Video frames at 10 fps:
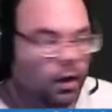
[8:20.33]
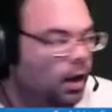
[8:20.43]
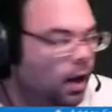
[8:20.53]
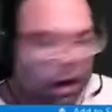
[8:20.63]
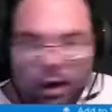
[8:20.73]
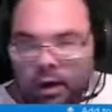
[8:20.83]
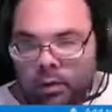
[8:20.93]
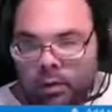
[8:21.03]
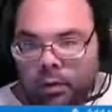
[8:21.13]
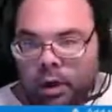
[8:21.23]

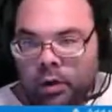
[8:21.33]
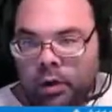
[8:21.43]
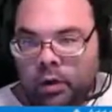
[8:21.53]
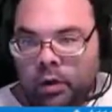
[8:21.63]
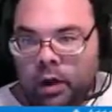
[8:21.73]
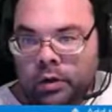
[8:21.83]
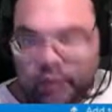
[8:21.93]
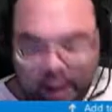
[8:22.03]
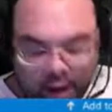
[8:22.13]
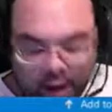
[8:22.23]
Well, no, don't close
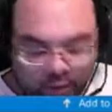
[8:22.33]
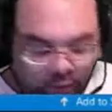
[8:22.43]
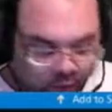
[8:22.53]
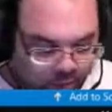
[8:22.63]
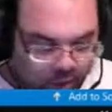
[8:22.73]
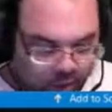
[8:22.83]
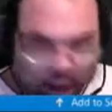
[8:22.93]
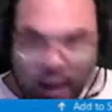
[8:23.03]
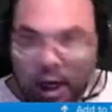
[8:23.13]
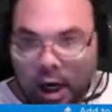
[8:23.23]
that off. You're going to put a
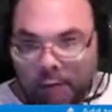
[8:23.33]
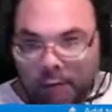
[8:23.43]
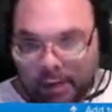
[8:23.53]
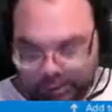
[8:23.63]
comma,